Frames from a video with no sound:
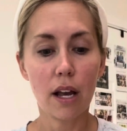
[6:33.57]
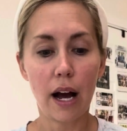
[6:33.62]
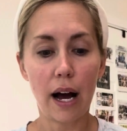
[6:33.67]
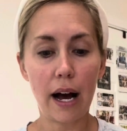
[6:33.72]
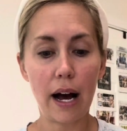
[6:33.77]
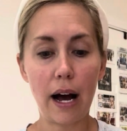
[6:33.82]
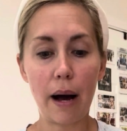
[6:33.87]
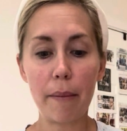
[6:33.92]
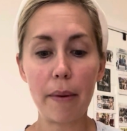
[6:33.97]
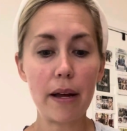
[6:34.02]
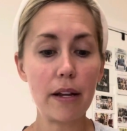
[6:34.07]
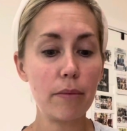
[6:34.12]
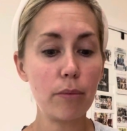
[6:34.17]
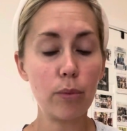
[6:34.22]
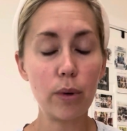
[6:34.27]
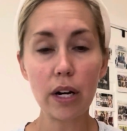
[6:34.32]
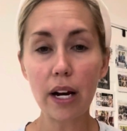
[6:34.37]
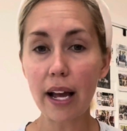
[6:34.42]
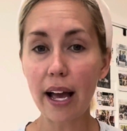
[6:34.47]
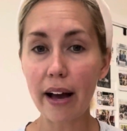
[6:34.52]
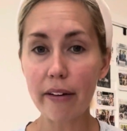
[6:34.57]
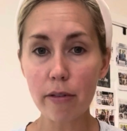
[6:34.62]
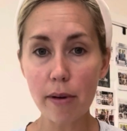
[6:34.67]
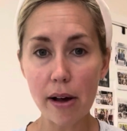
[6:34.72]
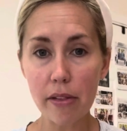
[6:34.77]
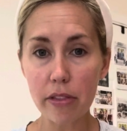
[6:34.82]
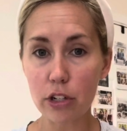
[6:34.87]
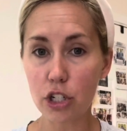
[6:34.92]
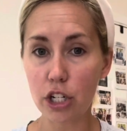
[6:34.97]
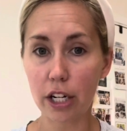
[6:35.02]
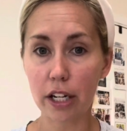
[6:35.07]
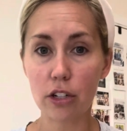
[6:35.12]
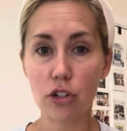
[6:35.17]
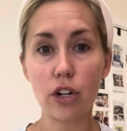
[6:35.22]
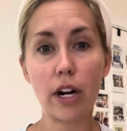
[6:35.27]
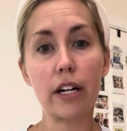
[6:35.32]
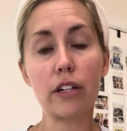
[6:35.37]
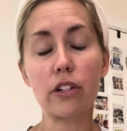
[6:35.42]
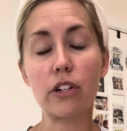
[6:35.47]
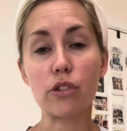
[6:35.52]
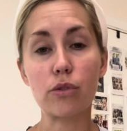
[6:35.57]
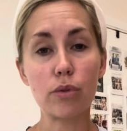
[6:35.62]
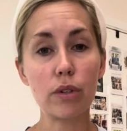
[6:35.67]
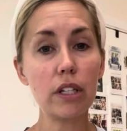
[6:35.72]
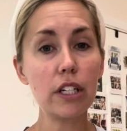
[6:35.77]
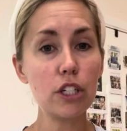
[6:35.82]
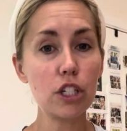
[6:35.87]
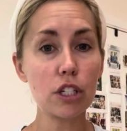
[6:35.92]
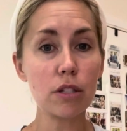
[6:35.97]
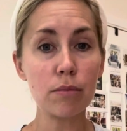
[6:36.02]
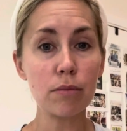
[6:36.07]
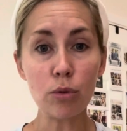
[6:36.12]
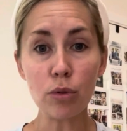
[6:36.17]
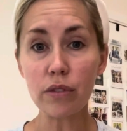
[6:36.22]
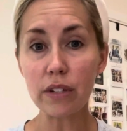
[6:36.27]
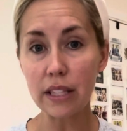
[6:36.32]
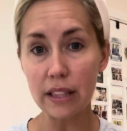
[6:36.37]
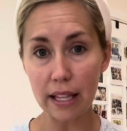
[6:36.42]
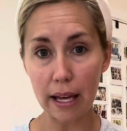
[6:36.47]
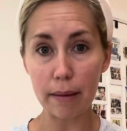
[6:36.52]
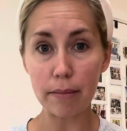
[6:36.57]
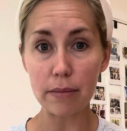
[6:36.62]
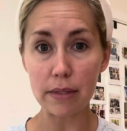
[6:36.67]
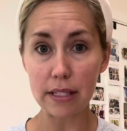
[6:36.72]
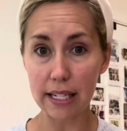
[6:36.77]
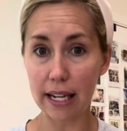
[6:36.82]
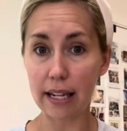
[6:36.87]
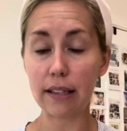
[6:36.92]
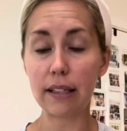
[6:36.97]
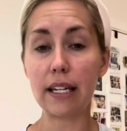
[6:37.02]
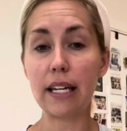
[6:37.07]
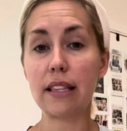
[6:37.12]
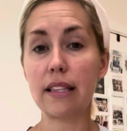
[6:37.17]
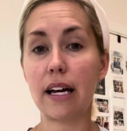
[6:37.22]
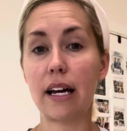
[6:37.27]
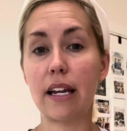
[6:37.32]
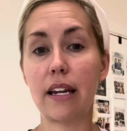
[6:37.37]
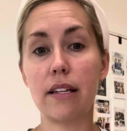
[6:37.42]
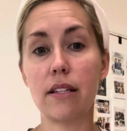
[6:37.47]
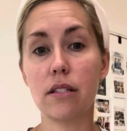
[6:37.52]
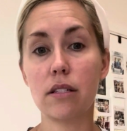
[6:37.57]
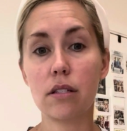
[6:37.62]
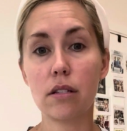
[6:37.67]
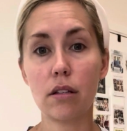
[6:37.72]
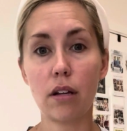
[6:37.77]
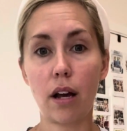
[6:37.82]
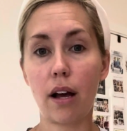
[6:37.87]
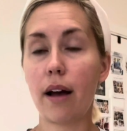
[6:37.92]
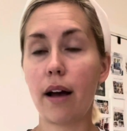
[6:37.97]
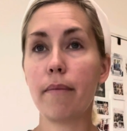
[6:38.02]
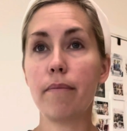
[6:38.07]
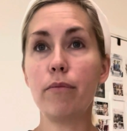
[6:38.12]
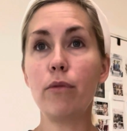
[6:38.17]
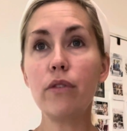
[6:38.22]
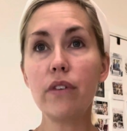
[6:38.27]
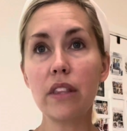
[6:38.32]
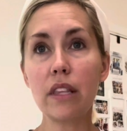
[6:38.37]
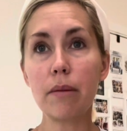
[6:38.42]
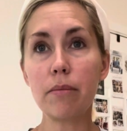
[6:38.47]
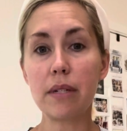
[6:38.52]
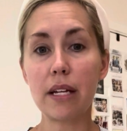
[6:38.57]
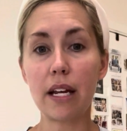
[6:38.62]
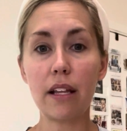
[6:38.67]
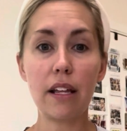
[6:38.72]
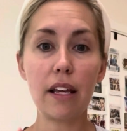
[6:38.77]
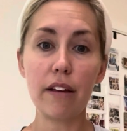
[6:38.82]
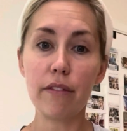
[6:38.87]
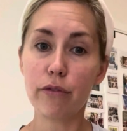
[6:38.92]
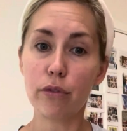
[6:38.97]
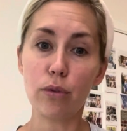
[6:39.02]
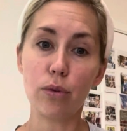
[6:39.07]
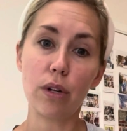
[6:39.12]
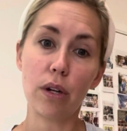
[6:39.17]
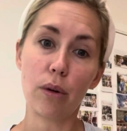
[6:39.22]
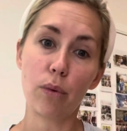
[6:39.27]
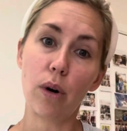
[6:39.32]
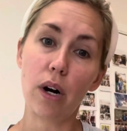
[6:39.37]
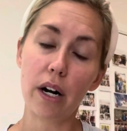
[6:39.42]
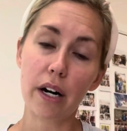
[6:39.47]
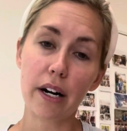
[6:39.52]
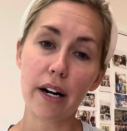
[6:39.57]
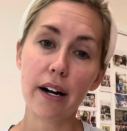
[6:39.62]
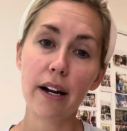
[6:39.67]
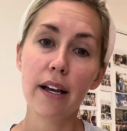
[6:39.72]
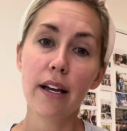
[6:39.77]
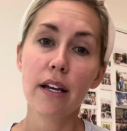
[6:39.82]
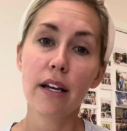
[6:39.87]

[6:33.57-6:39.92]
And when I have them out in the chicken tractor, it's really just moving them daily. That is moving them daily, food and water.